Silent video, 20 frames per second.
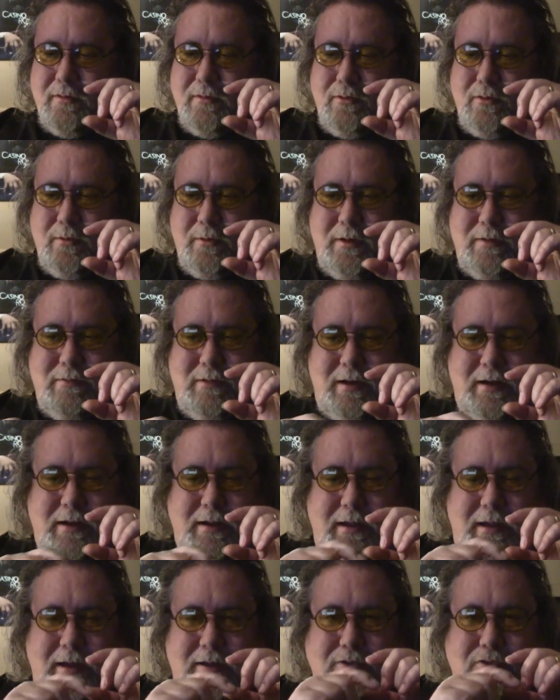all the way around
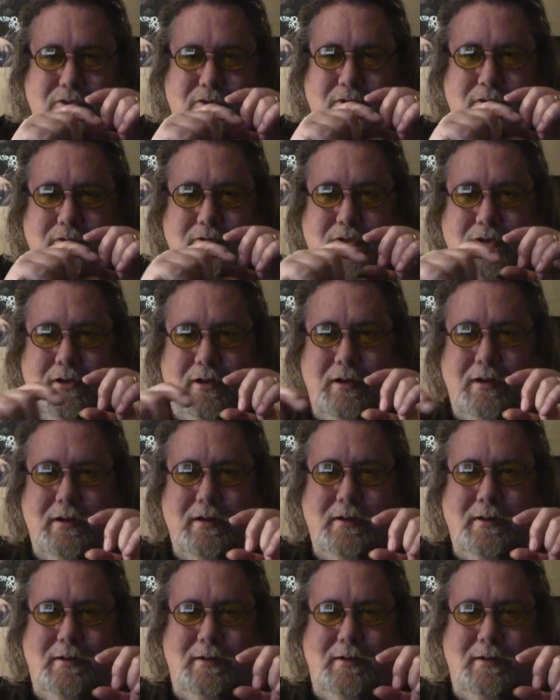the edge, right?